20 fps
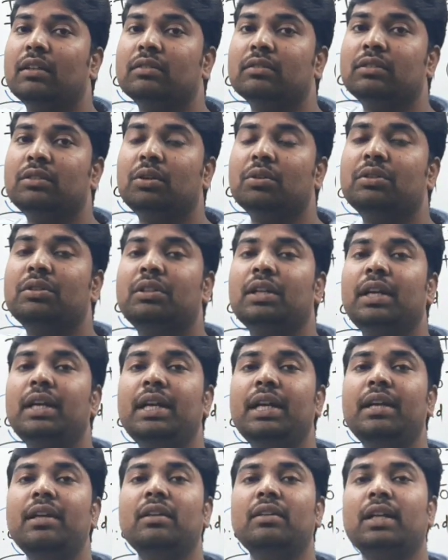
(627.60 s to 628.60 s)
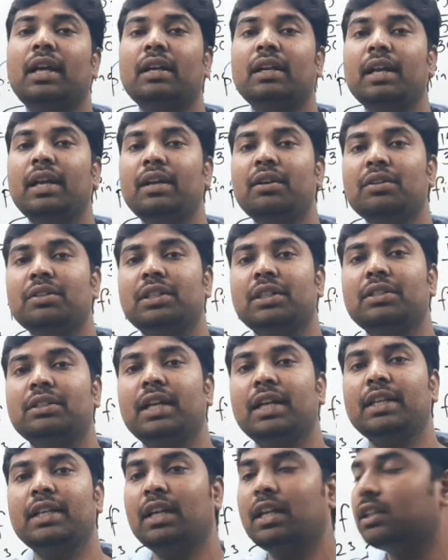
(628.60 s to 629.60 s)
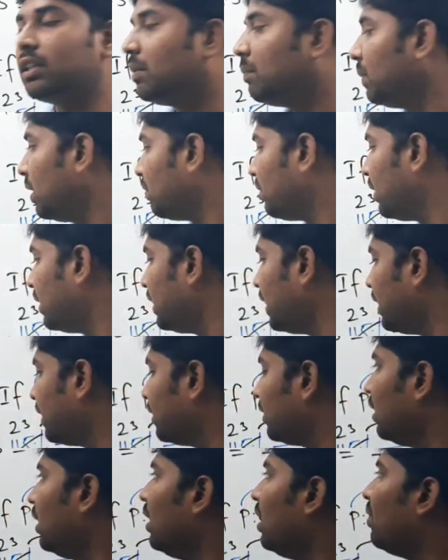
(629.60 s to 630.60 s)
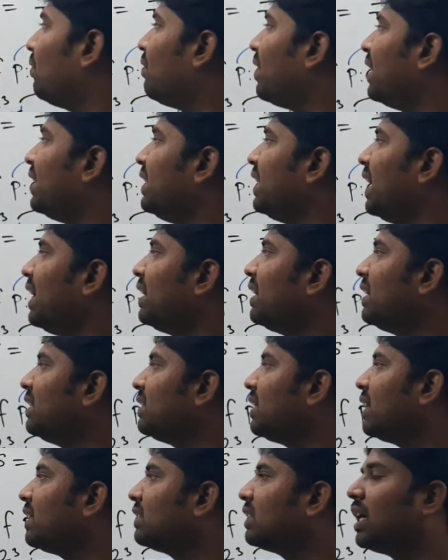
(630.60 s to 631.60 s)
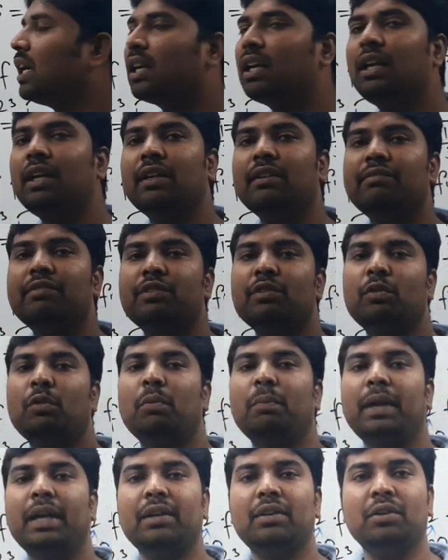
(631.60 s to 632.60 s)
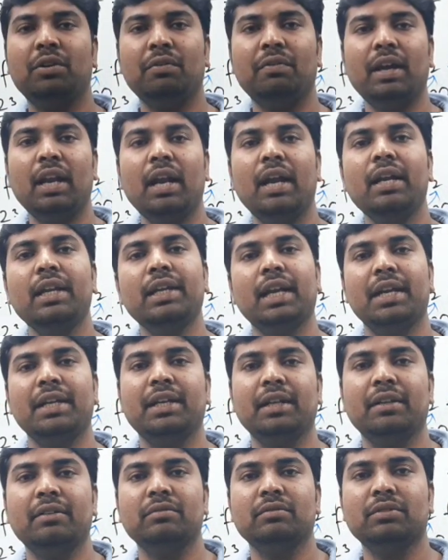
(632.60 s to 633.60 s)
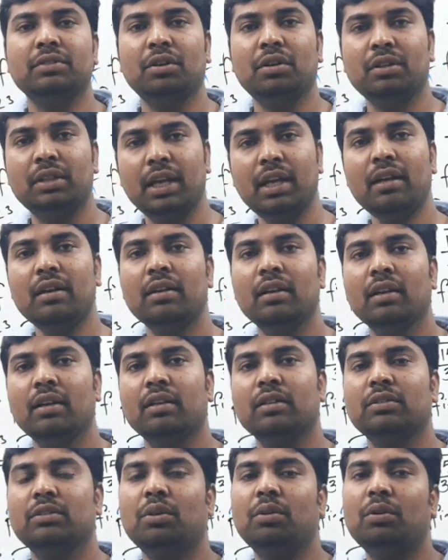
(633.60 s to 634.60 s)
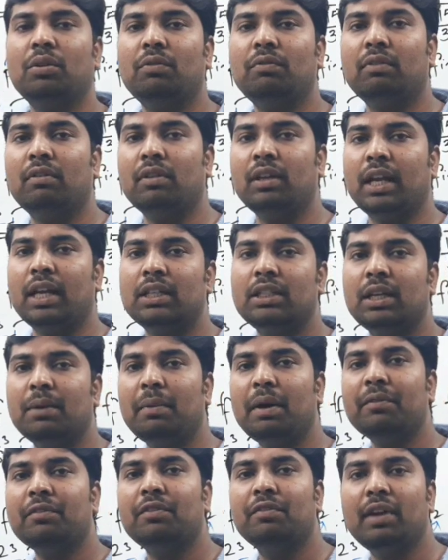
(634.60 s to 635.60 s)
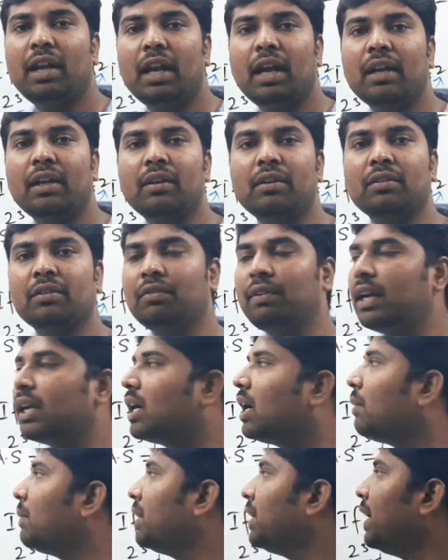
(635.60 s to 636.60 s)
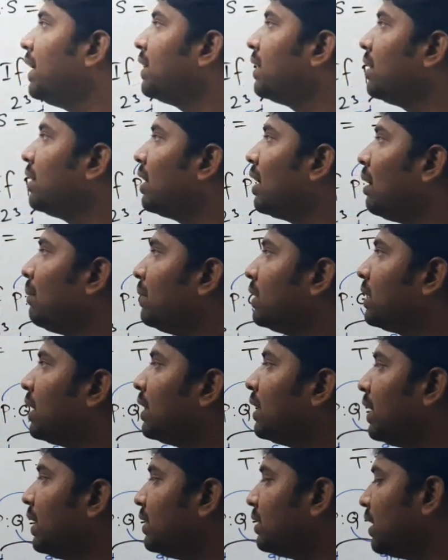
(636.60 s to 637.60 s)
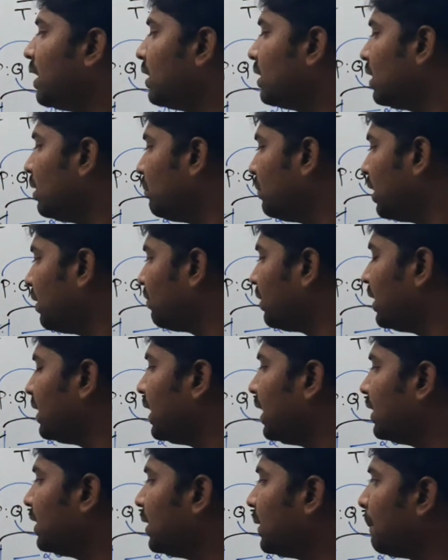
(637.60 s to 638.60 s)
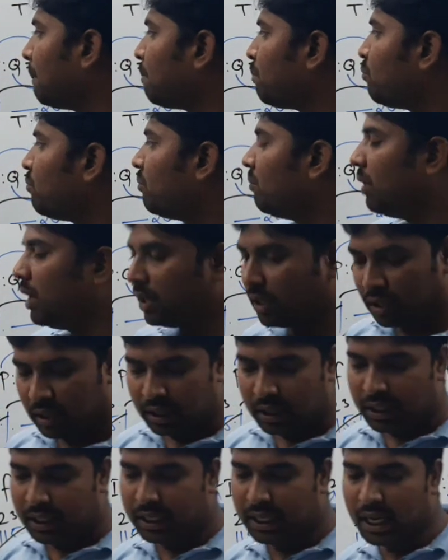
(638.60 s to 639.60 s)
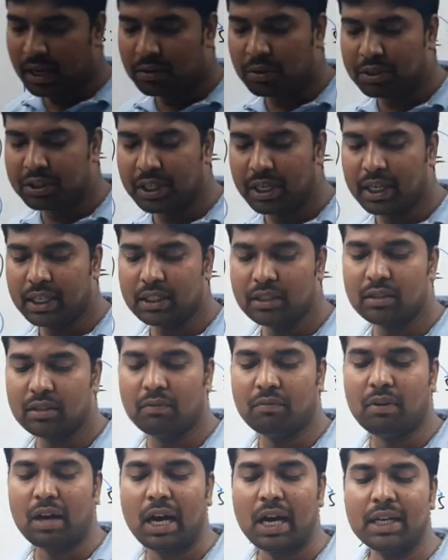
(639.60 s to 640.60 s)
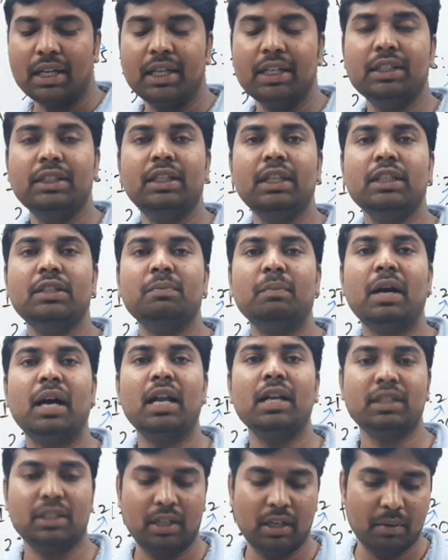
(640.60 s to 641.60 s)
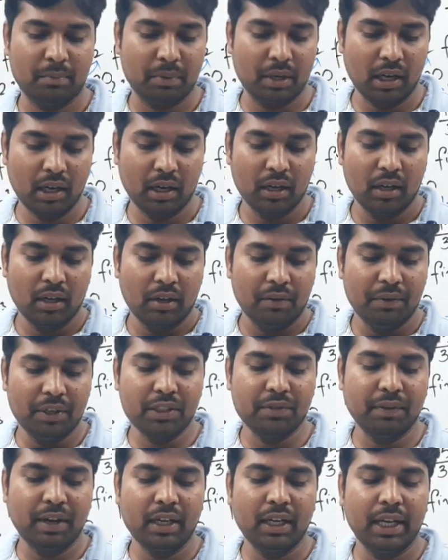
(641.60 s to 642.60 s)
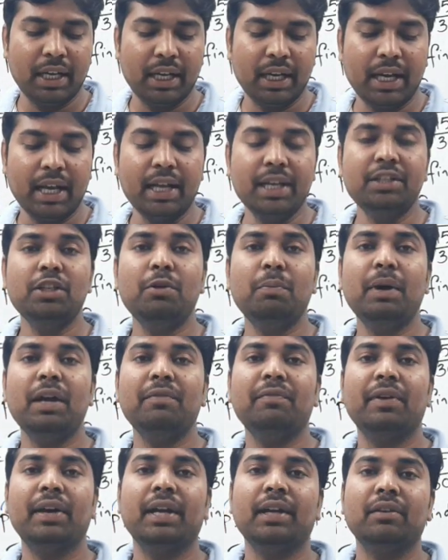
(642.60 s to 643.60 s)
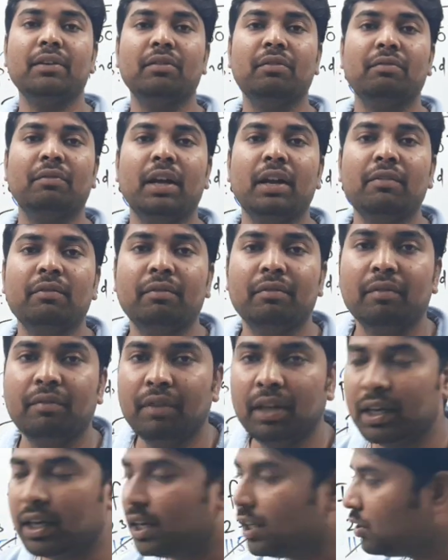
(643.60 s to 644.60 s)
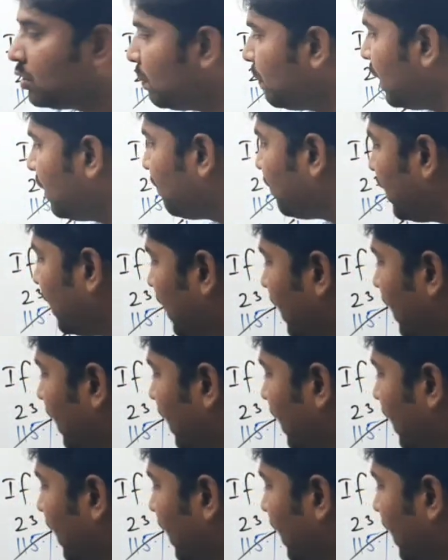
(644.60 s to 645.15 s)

So 30 into 6 is nothing but 180. 180 is exactly divisible by 12 and 18. So LCM of 12 and 12 comma 18 comma 30 is nothing but 180. But here question is, what is the smallest number which when increased by 5? When increased by 5